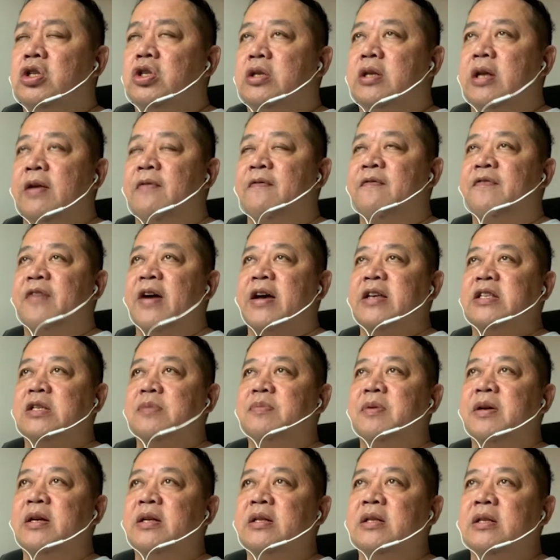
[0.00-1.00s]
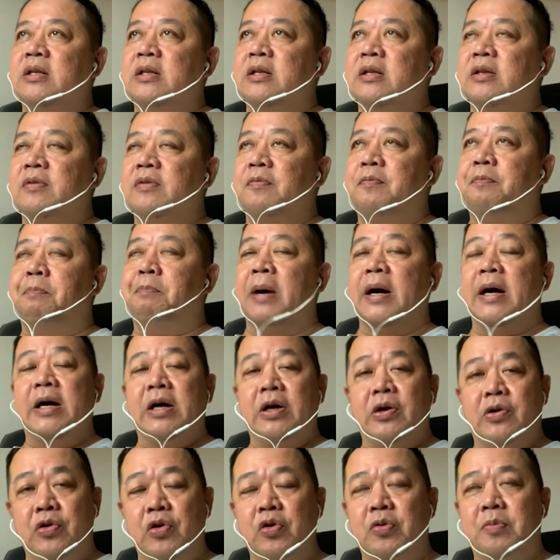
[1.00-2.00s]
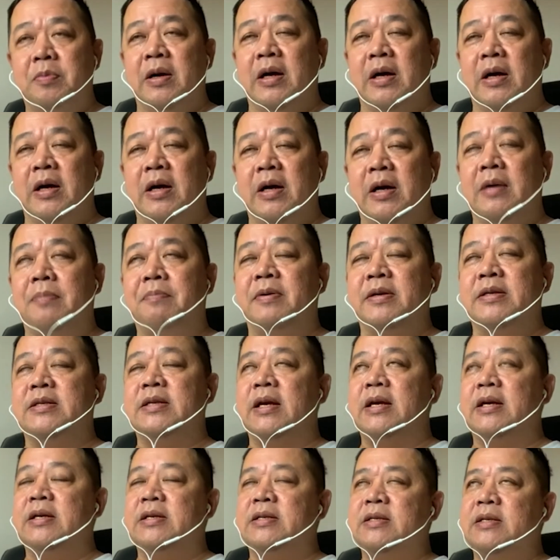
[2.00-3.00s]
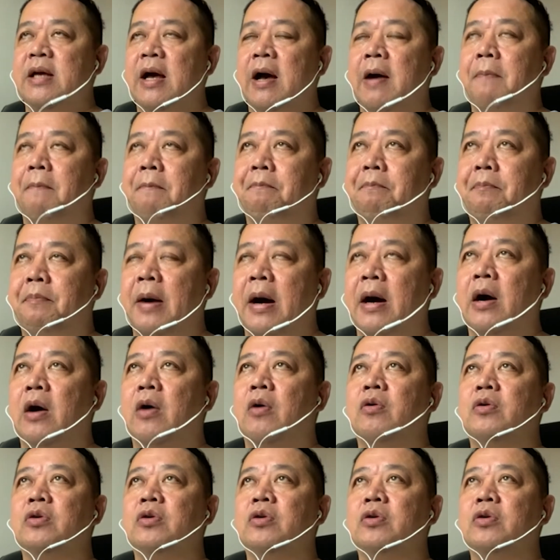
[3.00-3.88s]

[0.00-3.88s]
Investment per group per se is about